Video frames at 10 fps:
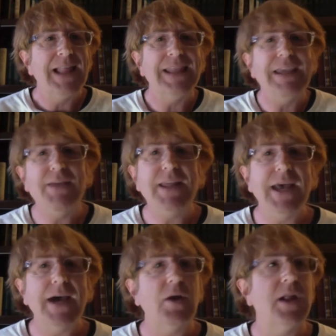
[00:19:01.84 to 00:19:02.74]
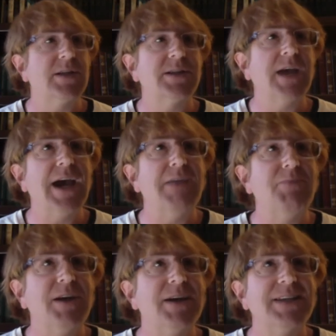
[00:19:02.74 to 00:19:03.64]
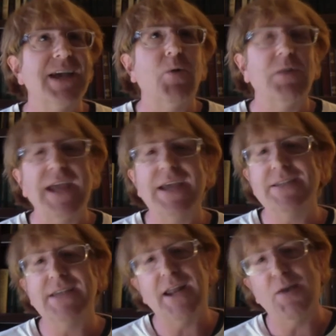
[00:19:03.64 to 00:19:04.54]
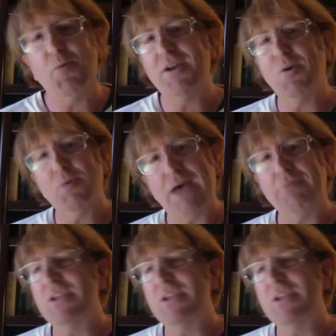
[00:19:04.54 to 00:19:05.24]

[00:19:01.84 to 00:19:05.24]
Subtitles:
leaving that all aside, because I don't want to go down the